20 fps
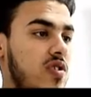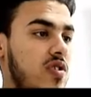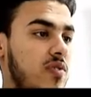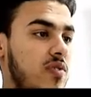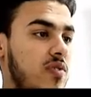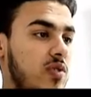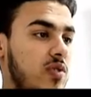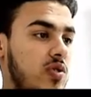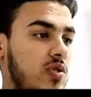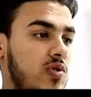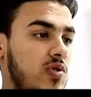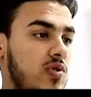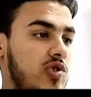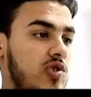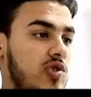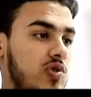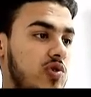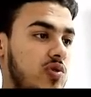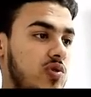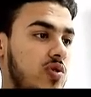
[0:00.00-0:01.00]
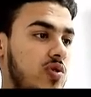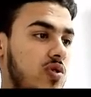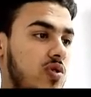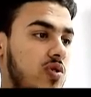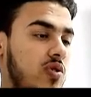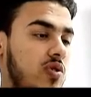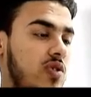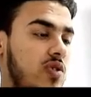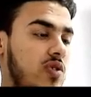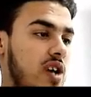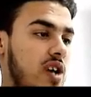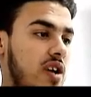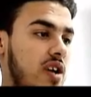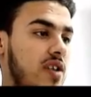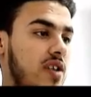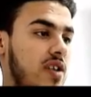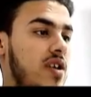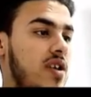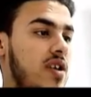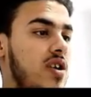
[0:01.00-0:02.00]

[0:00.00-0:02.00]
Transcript: the module should or can.